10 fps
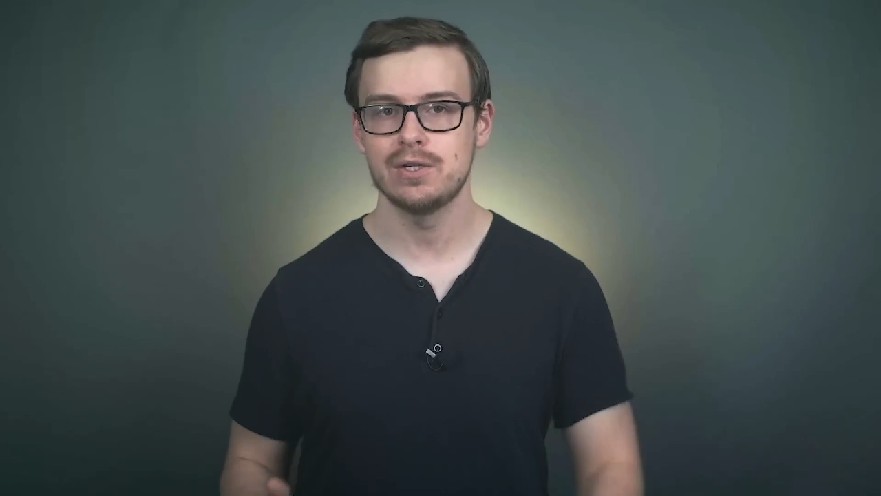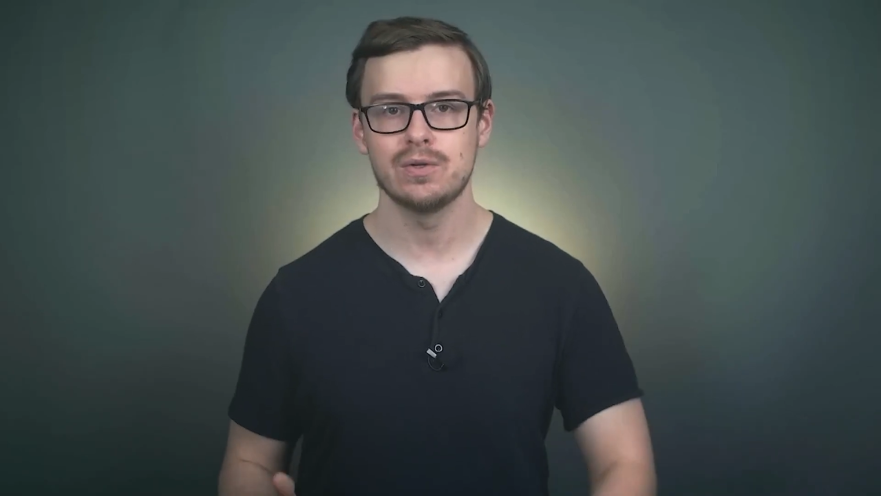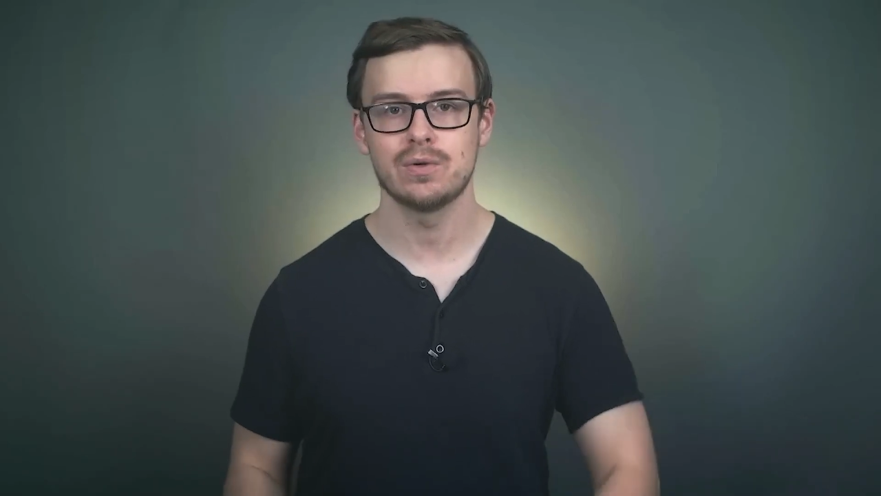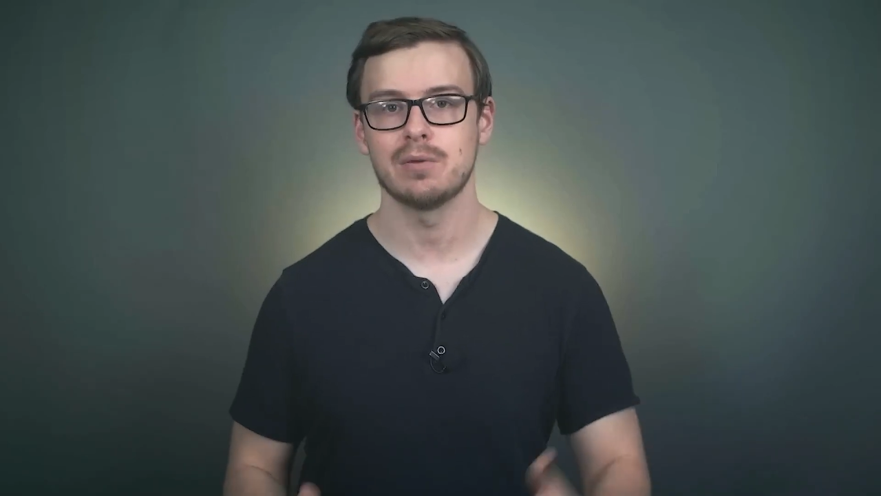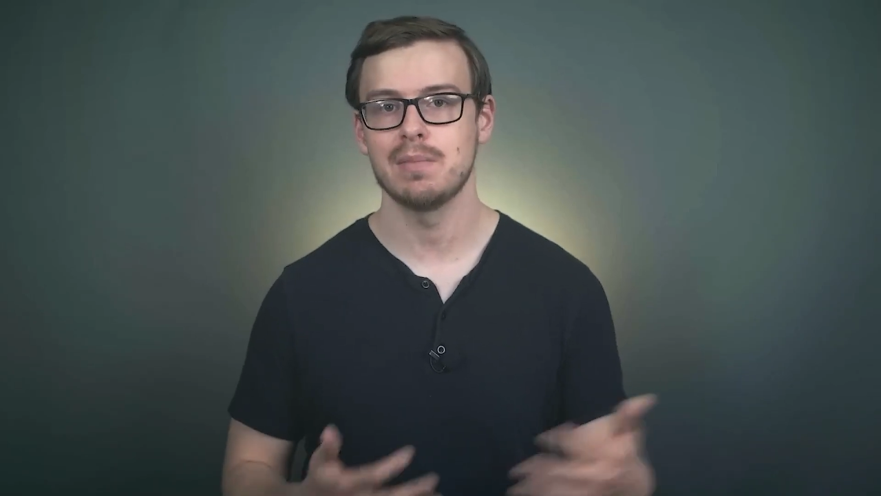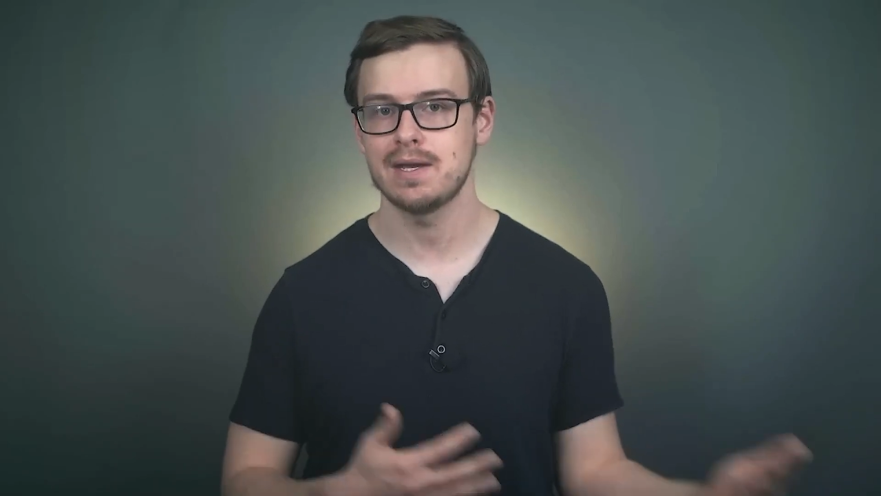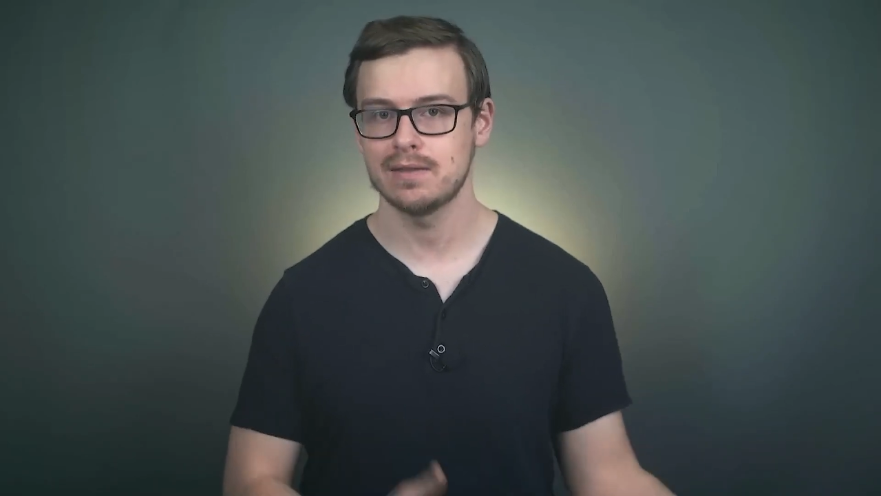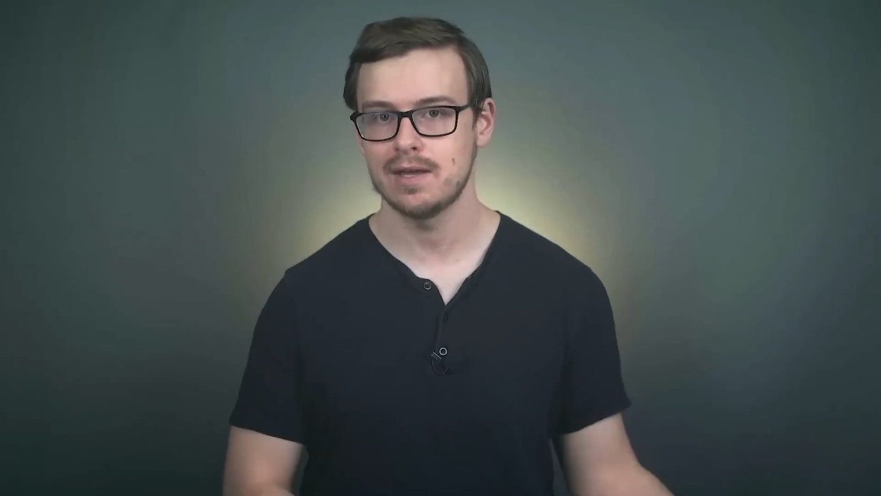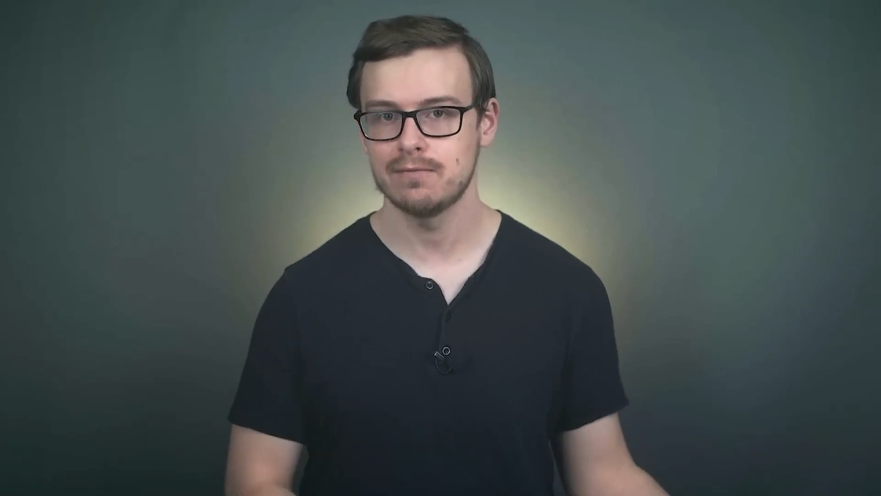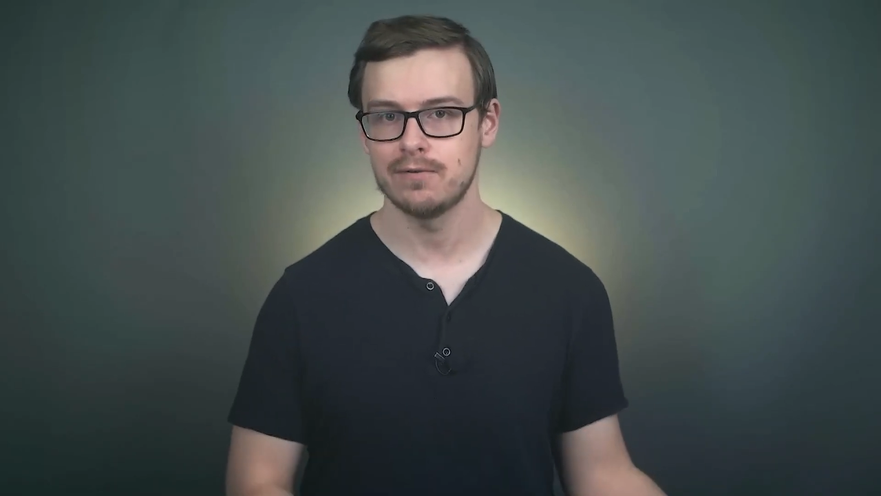who can make it
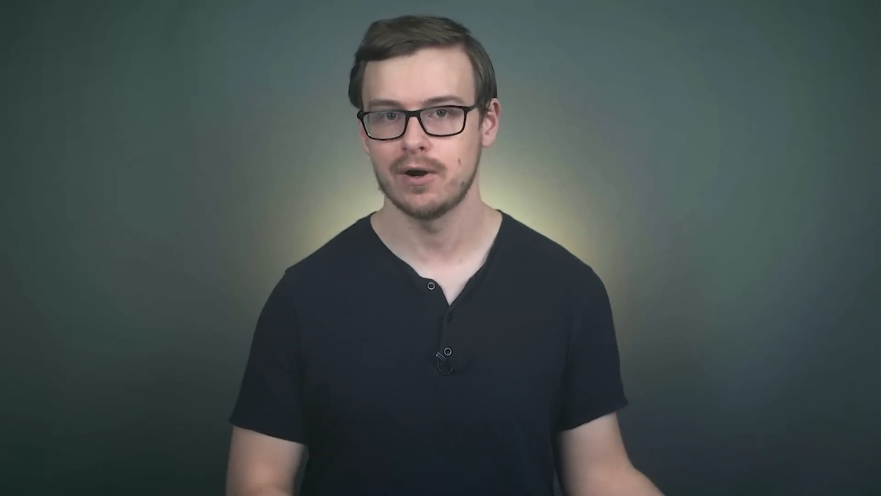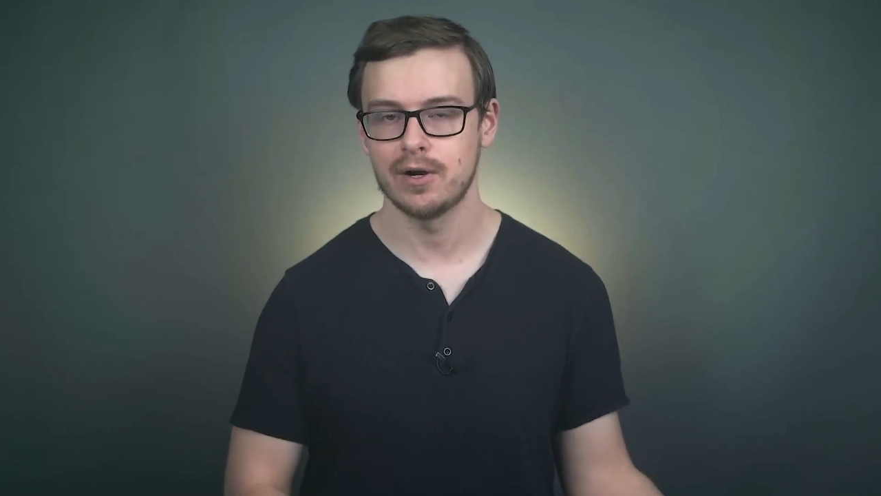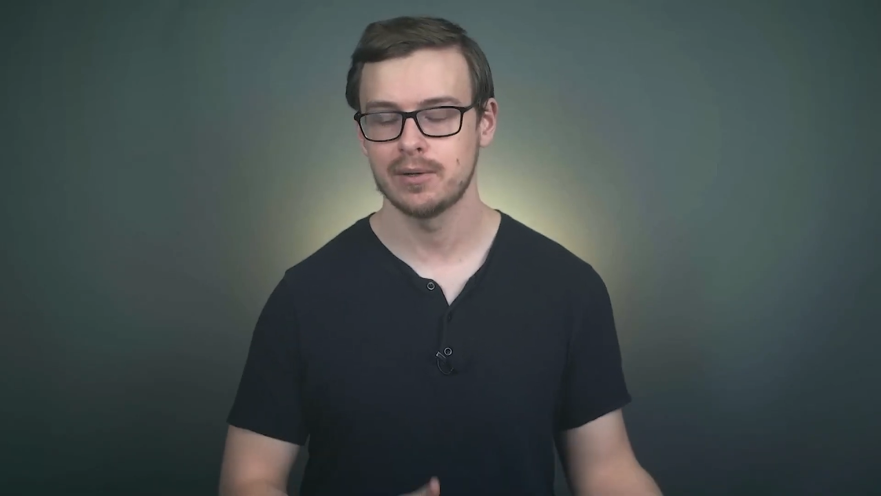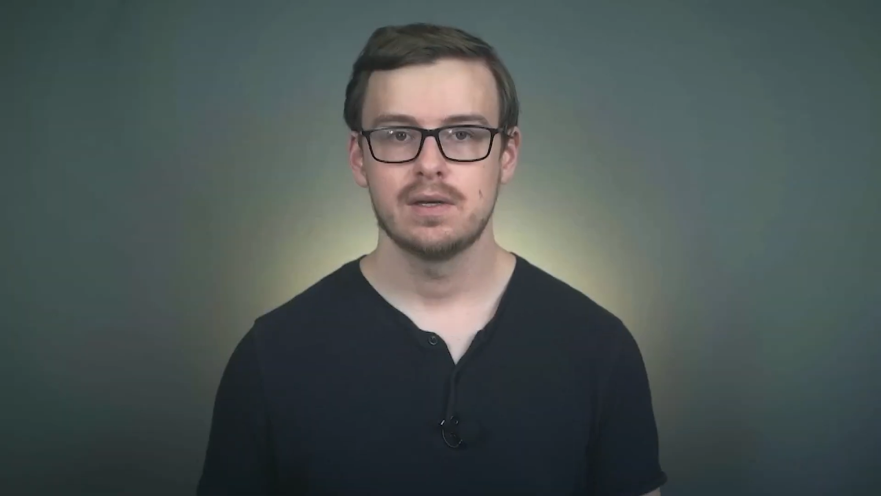that far.